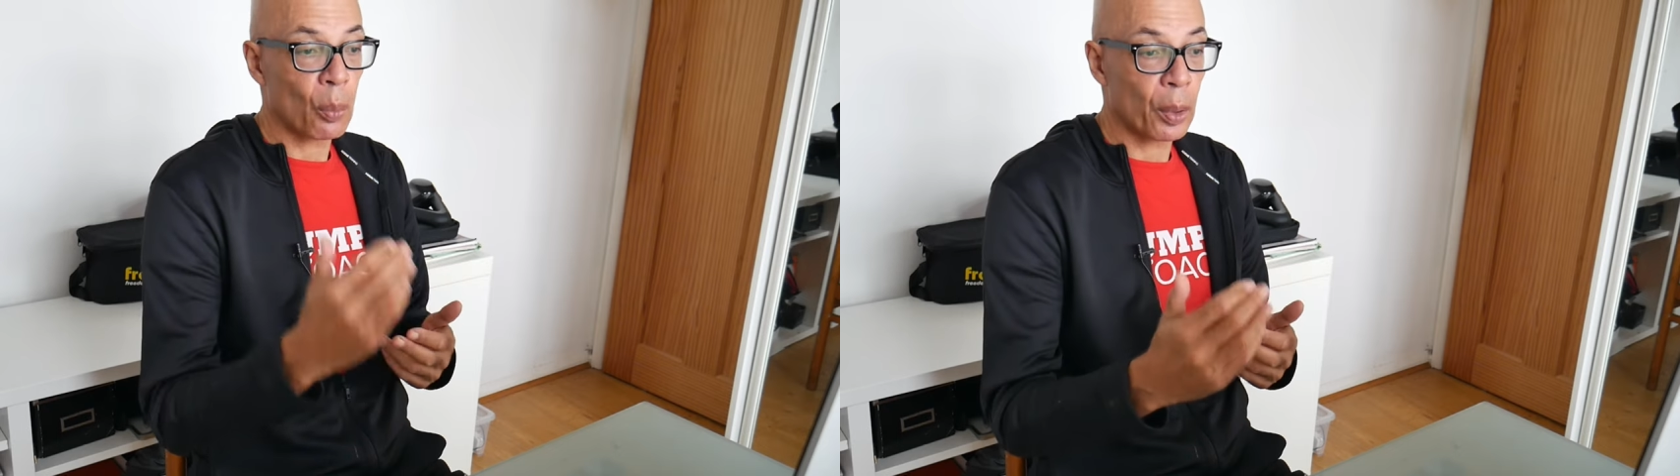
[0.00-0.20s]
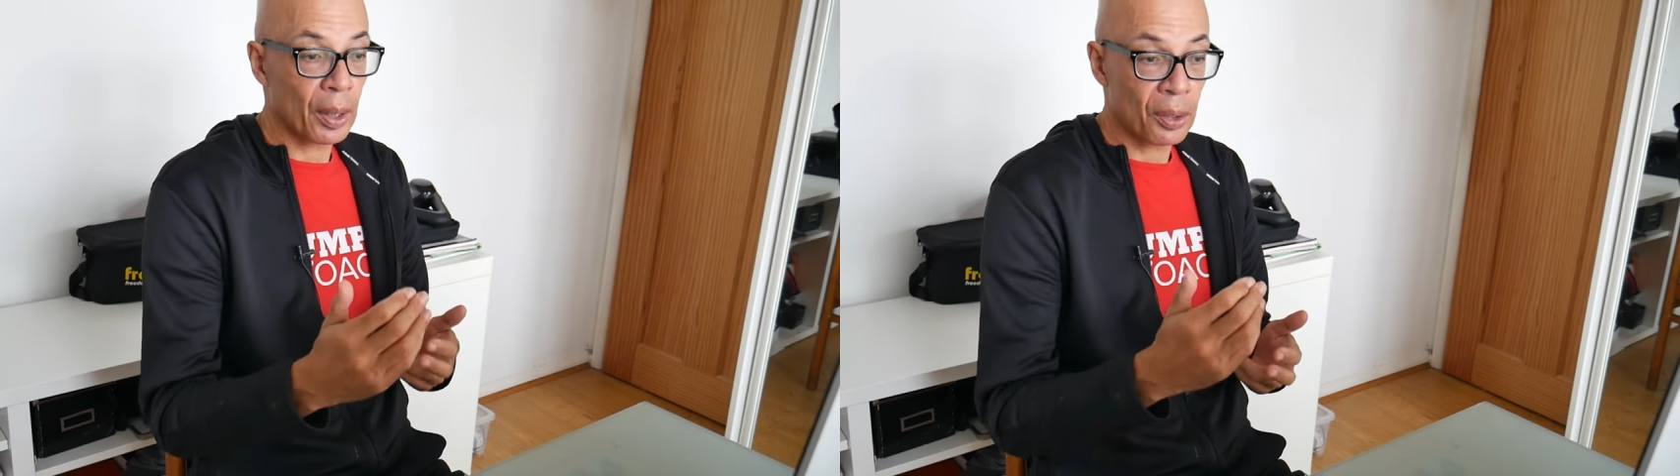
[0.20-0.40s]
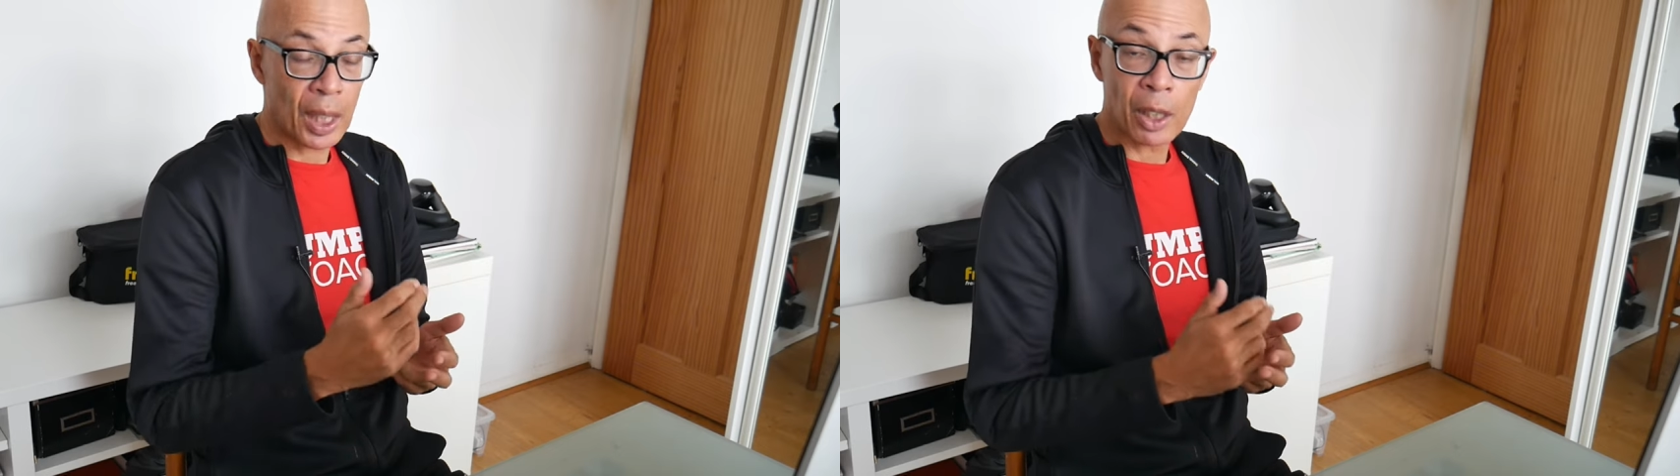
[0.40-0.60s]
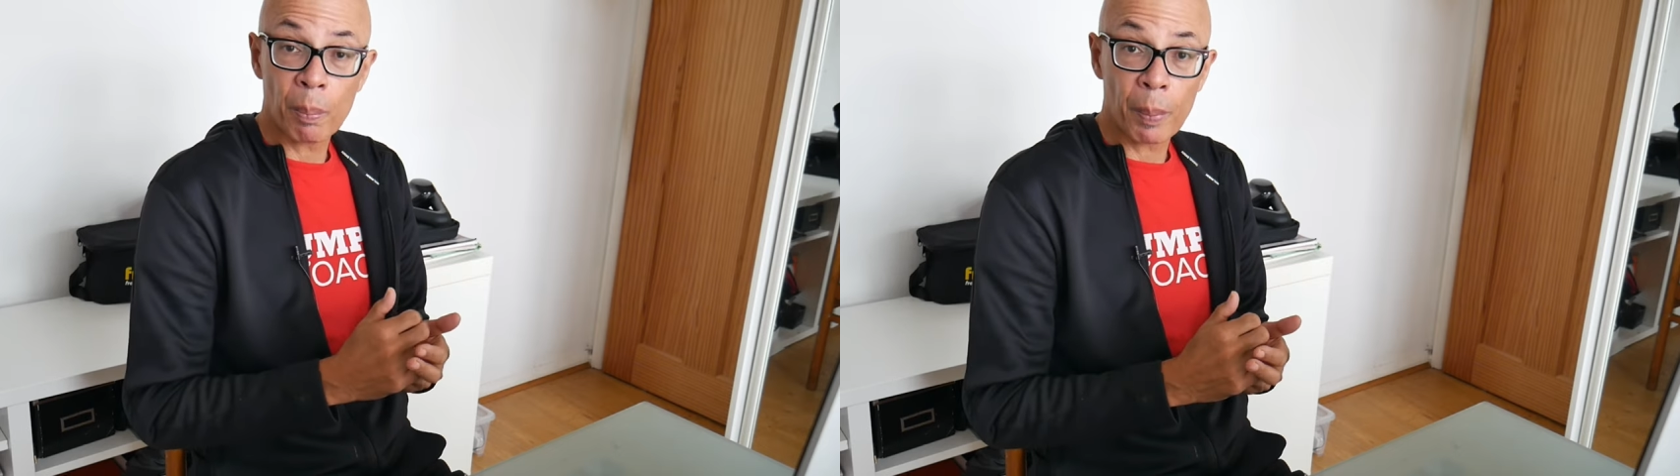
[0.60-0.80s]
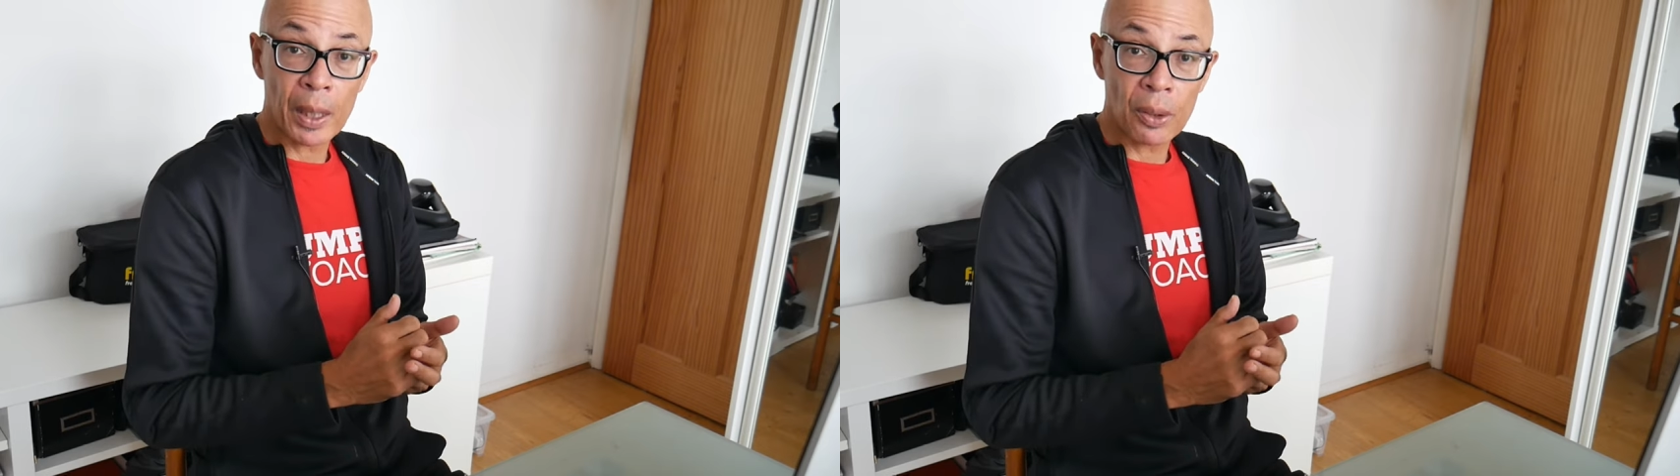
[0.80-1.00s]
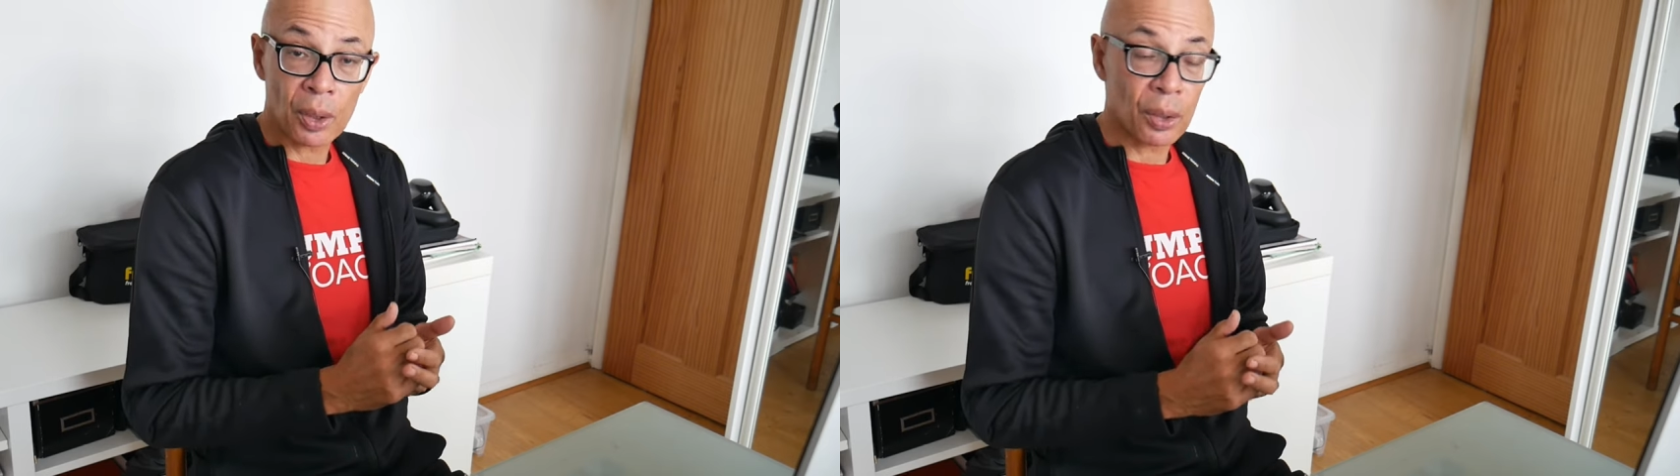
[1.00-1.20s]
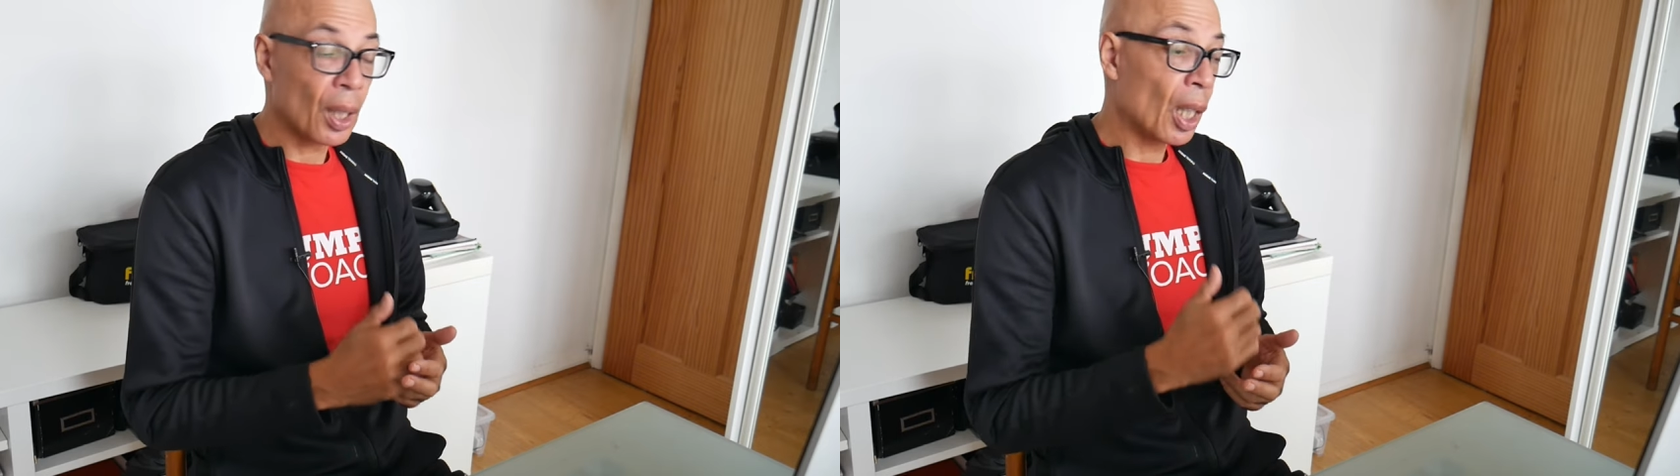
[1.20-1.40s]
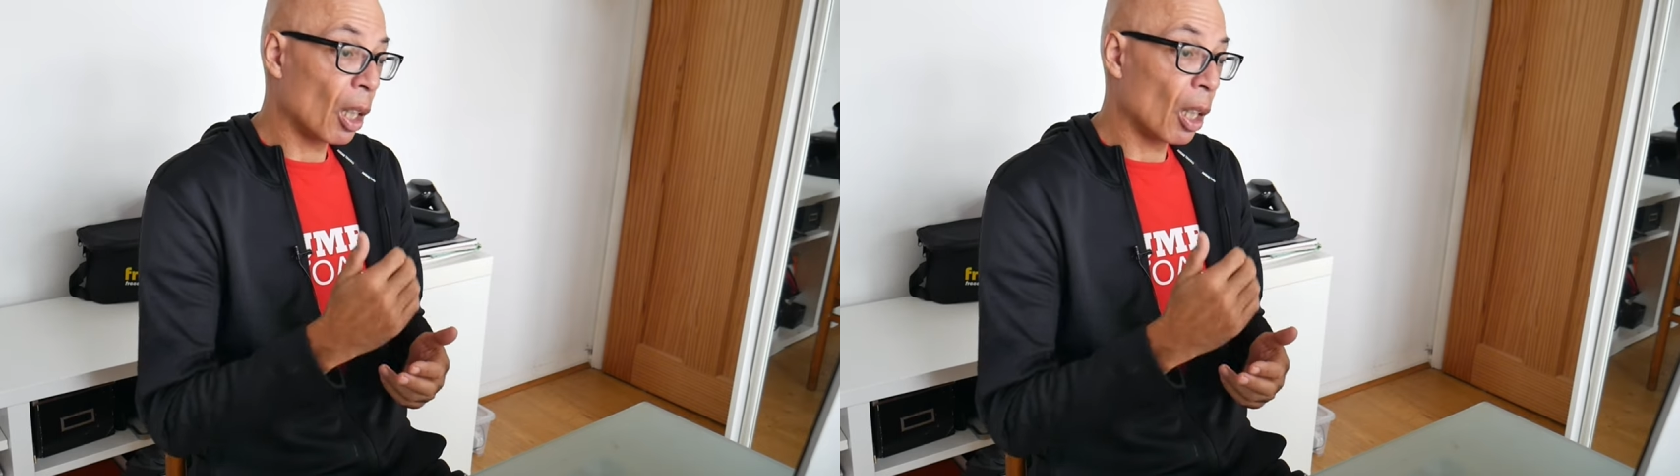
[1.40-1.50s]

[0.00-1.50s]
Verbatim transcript: with a sound basis